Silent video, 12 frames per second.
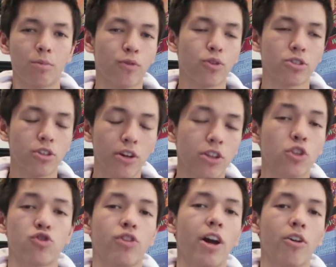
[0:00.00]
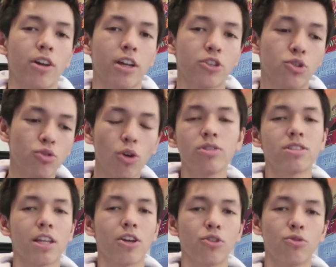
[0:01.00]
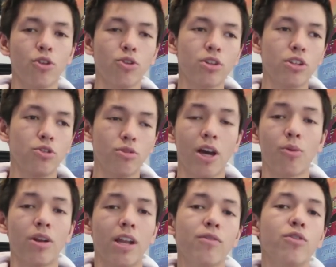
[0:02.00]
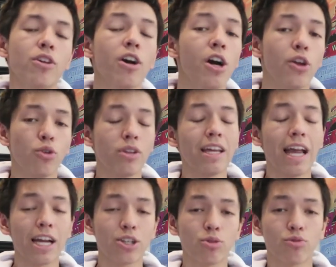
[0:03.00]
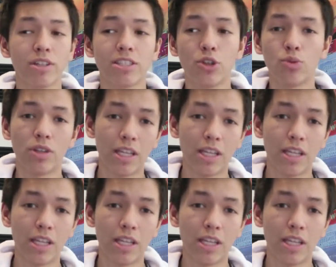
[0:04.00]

like before starting the trial, okay? Because you know it's there, you know you can do that whenever. The only actual reason you